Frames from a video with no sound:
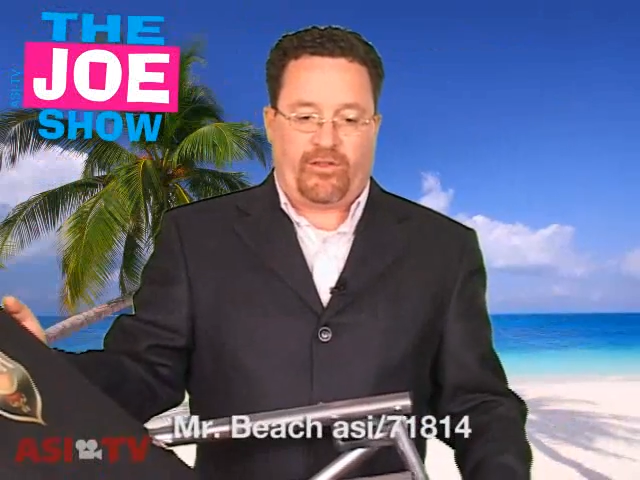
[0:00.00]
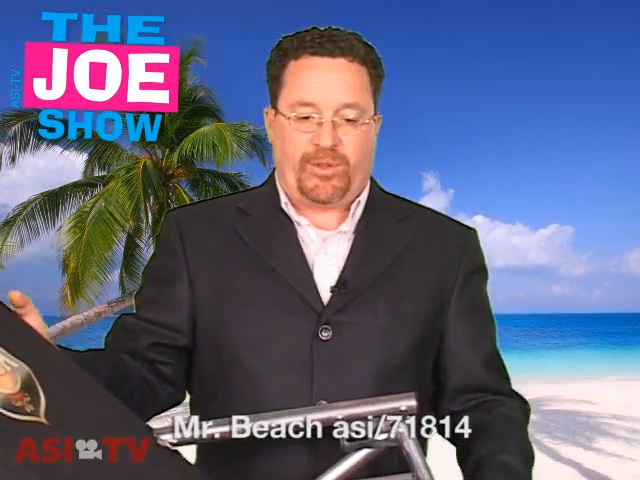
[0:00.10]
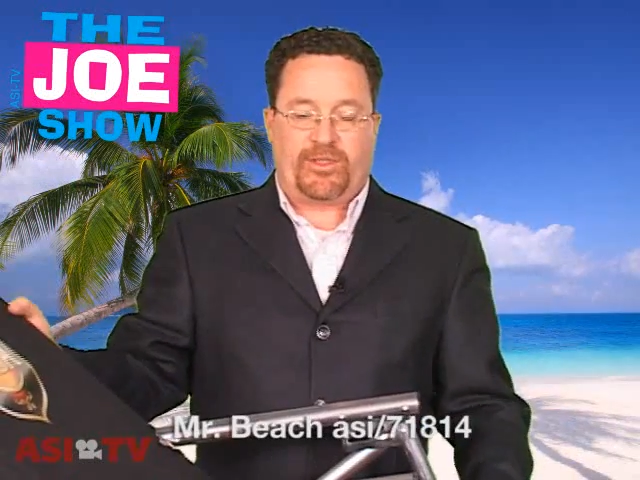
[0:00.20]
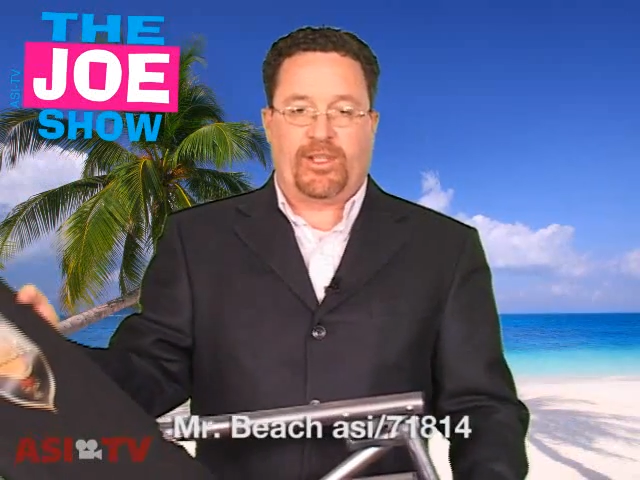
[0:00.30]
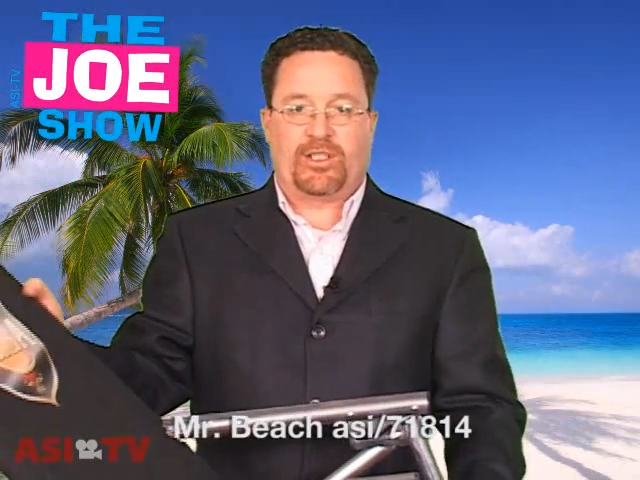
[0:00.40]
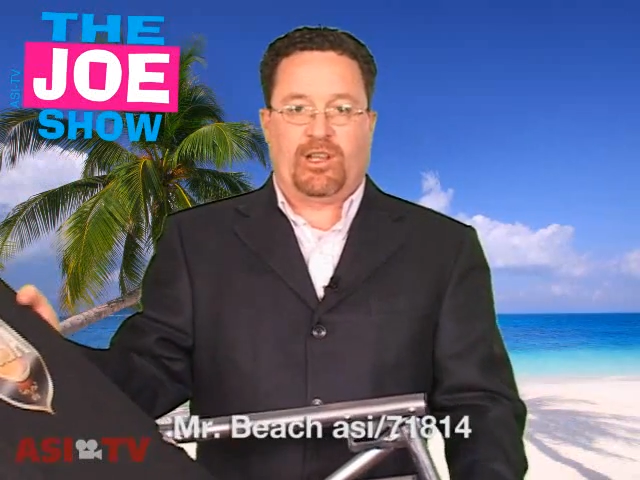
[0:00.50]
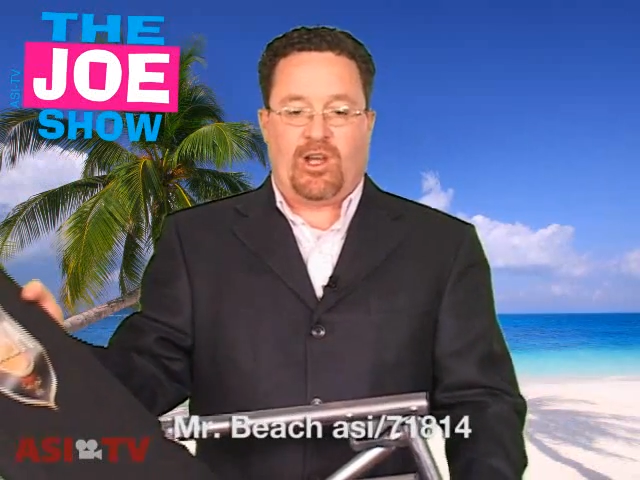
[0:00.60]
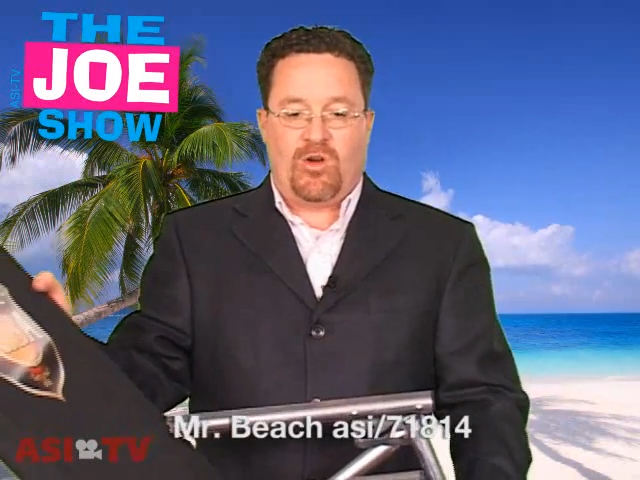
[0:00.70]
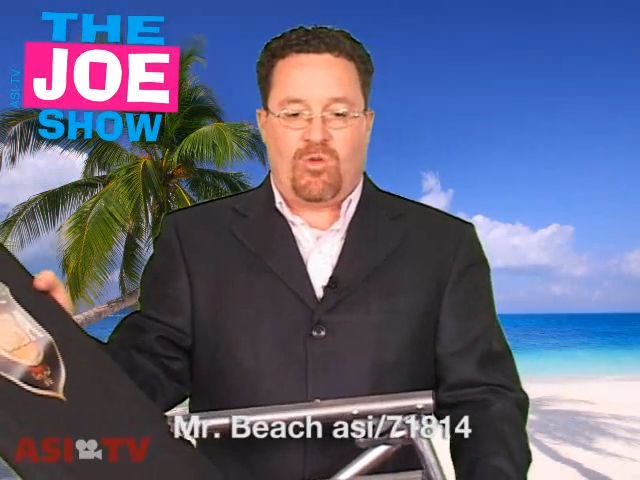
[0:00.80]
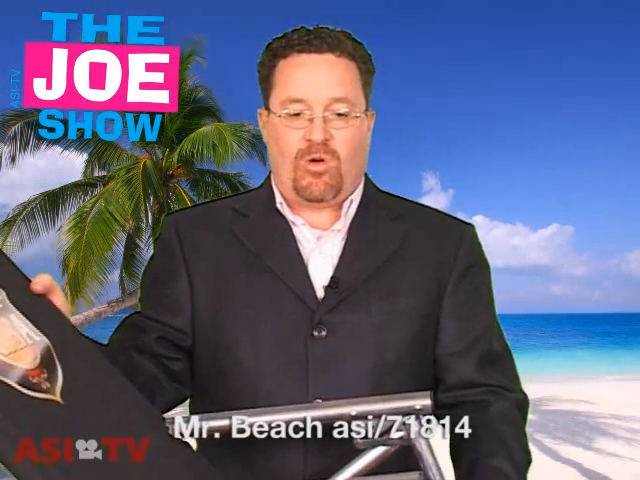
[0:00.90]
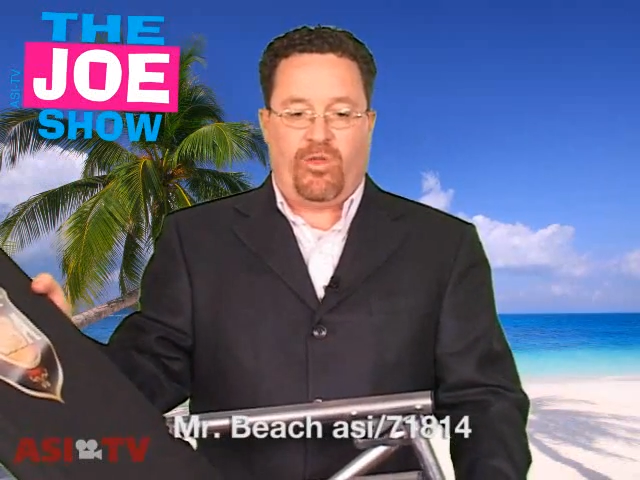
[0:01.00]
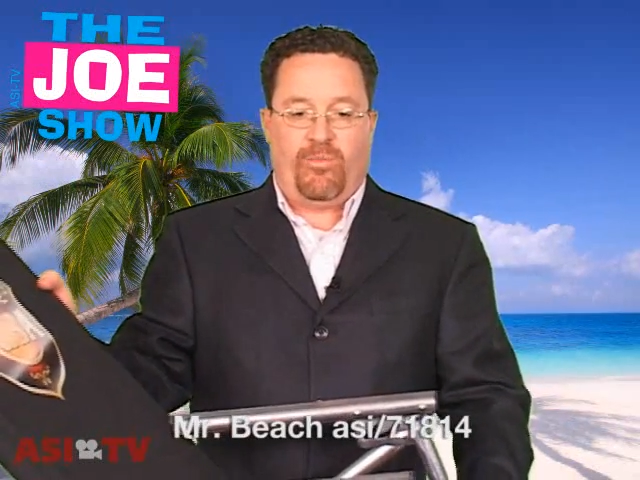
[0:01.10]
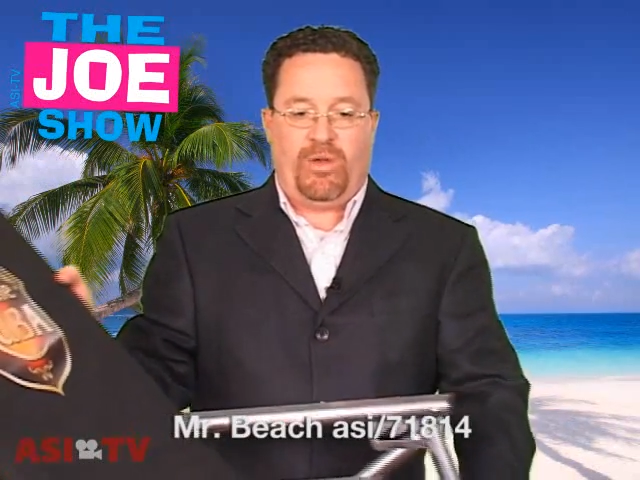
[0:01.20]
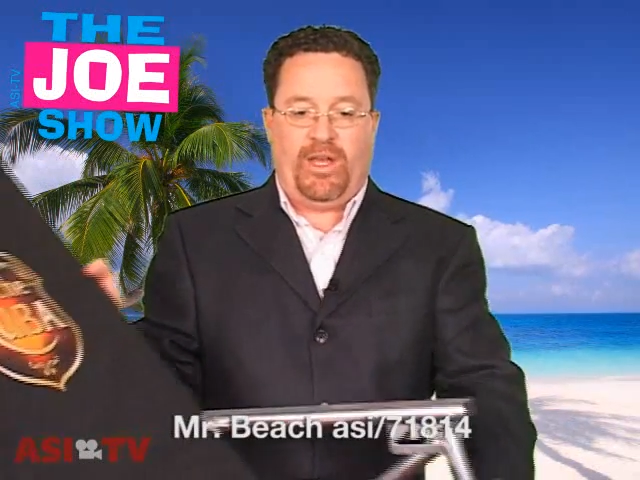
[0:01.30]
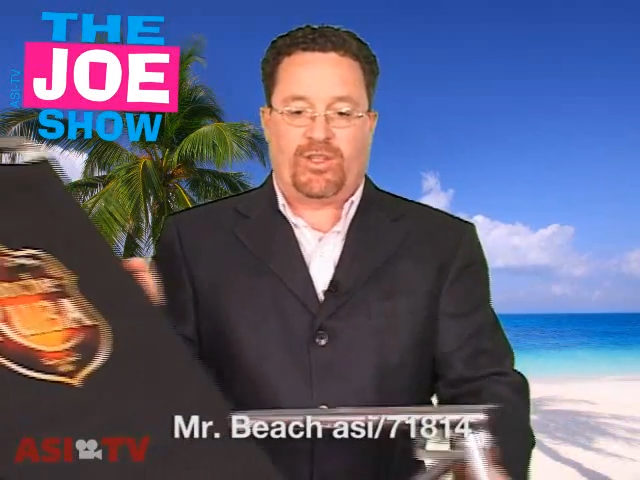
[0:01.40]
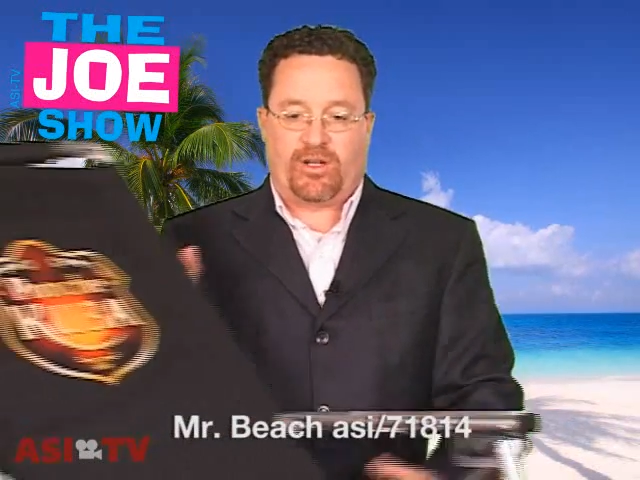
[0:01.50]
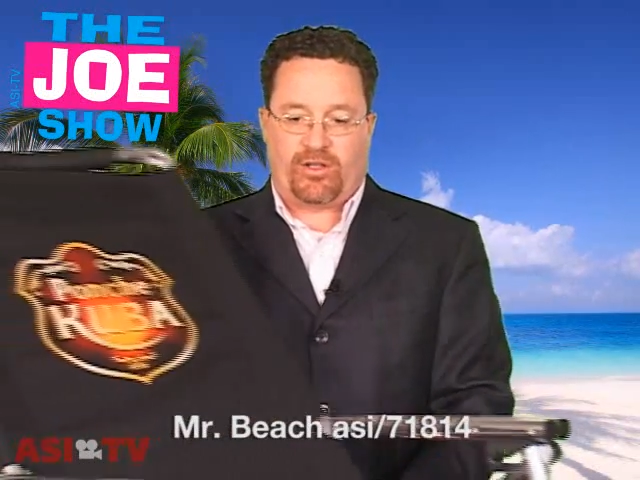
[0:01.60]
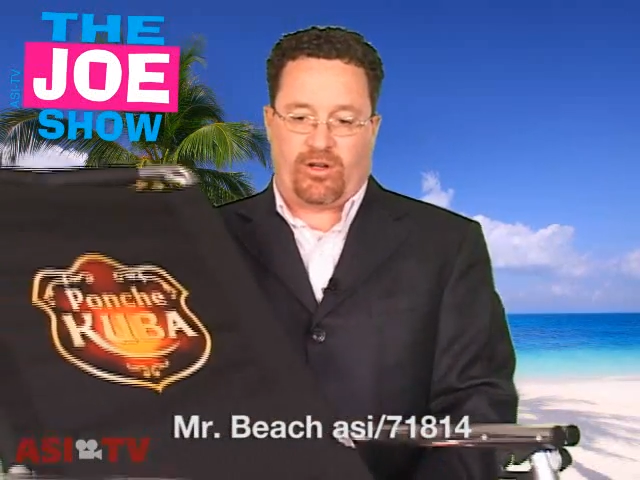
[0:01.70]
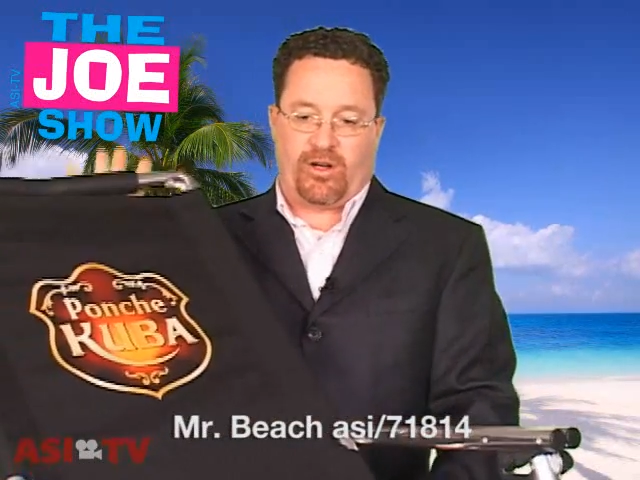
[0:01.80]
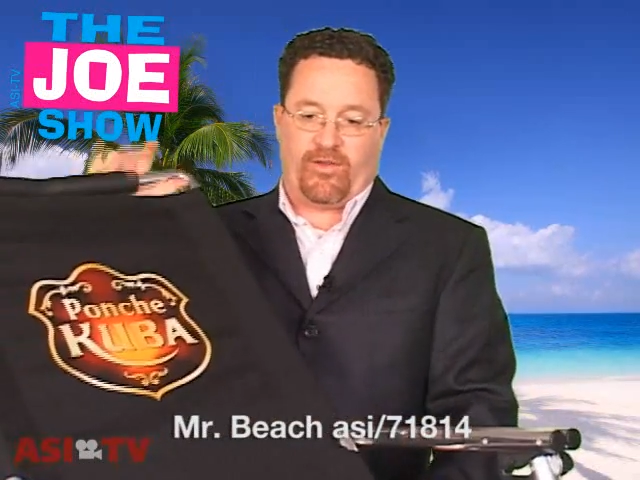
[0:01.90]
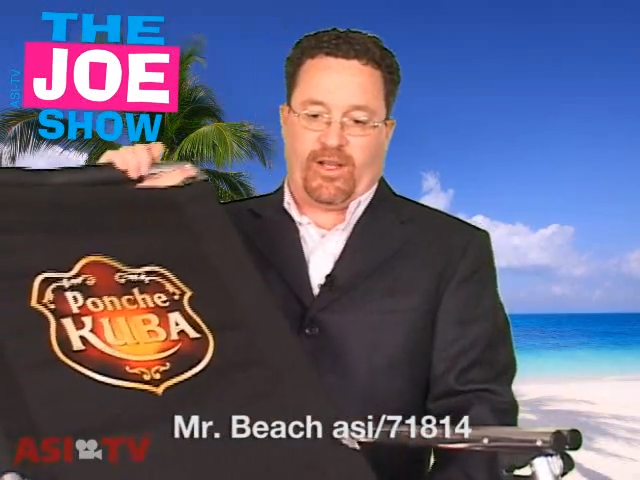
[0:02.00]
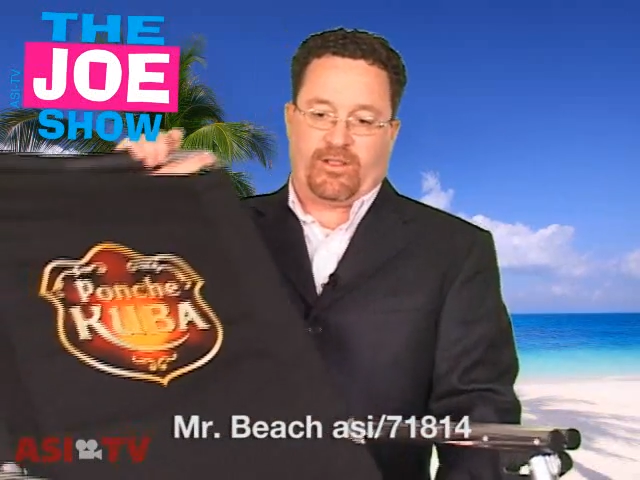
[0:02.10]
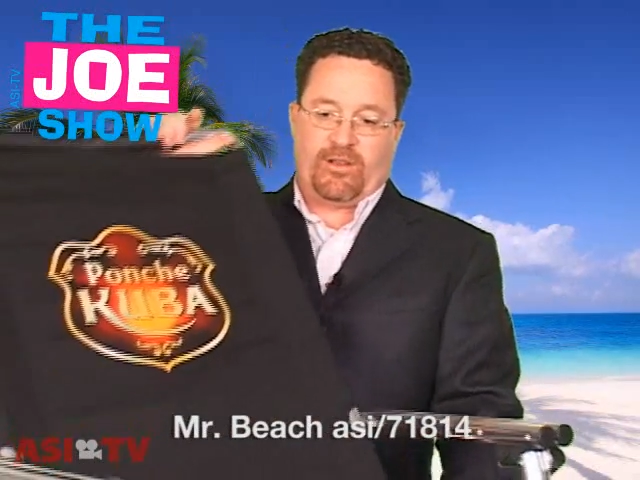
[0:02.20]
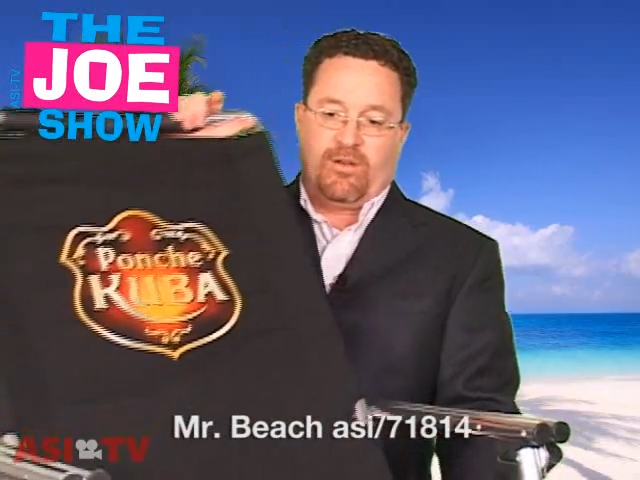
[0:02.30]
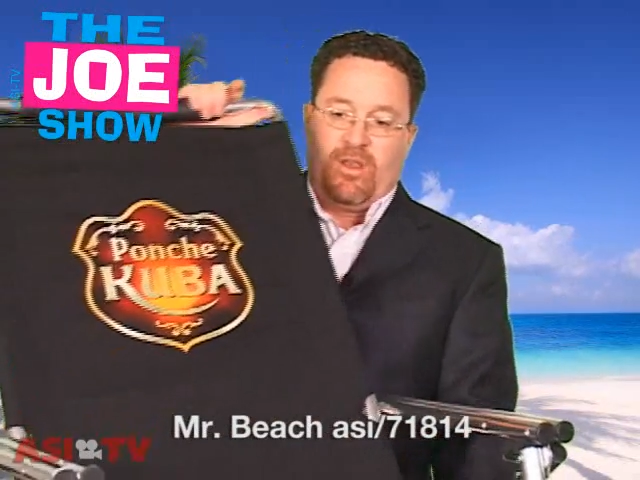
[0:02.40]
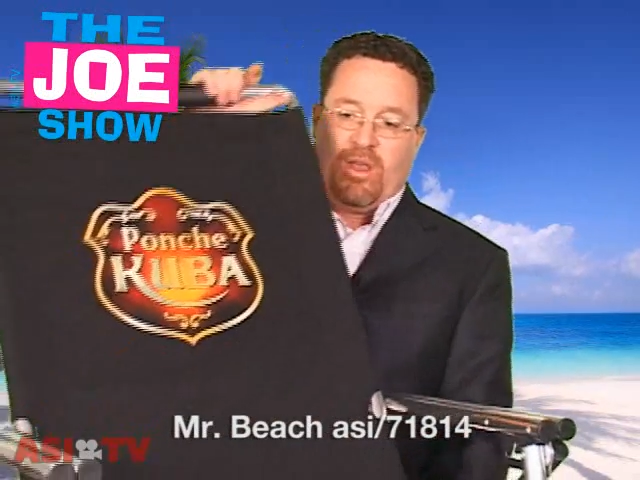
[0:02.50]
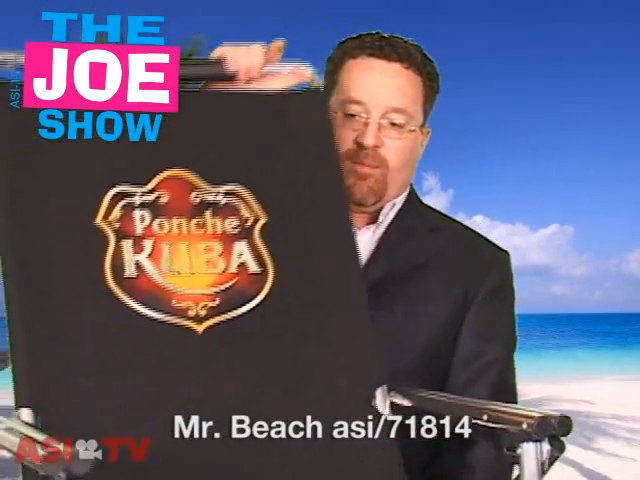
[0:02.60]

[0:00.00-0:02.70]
so it sits low on the beach. I'm going to turn it around so